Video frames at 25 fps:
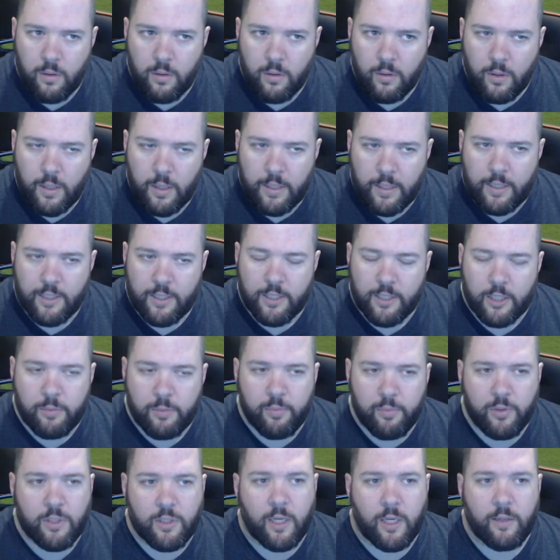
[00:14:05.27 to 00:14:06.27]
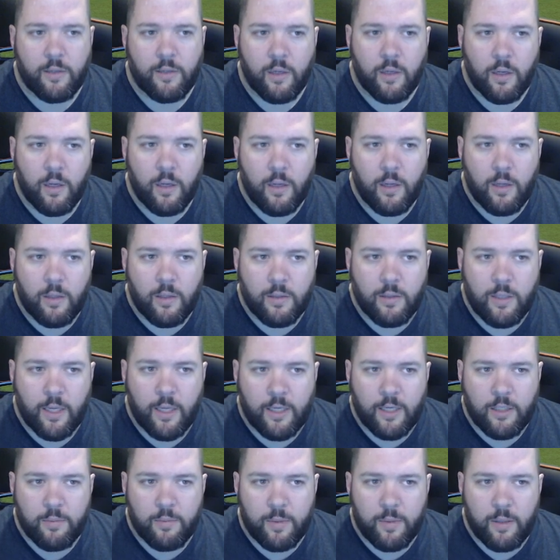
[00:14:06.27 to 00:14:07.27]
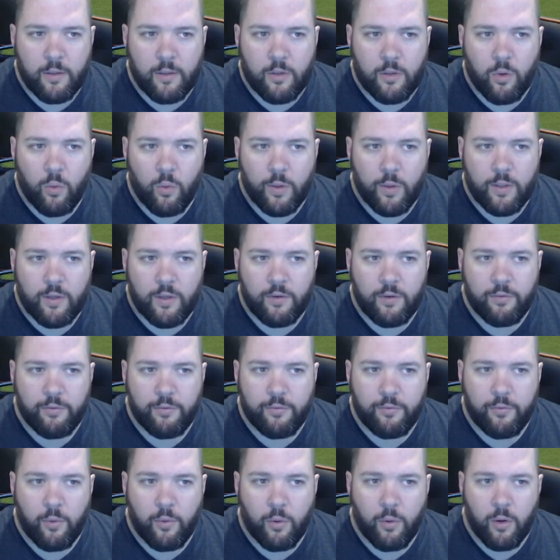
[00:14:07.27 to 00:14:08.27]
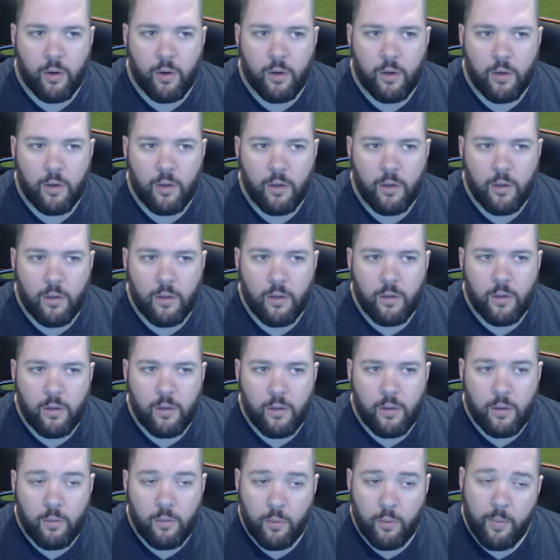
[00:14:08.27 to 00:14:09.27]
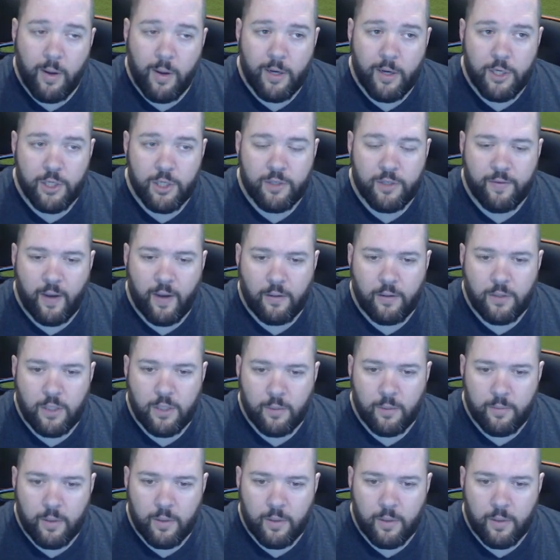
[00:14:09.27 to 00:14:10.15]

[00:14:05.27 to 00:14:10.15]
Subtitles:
86% takes me to 24. Might have just found something.